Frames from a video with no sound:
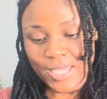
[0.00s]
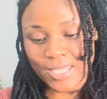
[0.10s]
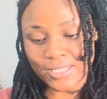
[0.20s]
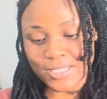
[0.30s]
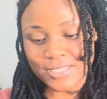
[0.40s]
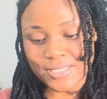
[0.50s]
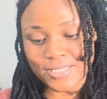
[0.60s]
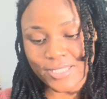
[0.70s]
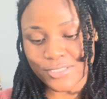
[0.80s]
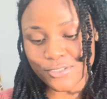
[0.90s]
And as I
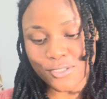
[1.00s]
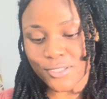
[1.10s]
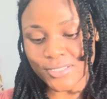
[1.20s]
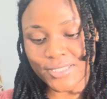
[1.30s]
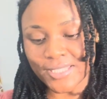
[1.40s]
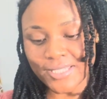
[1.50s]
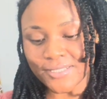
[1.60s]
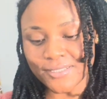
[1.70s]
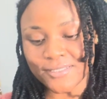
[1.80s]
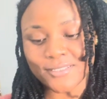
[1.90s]
said, you're not going to get
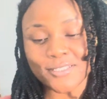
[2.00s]
it.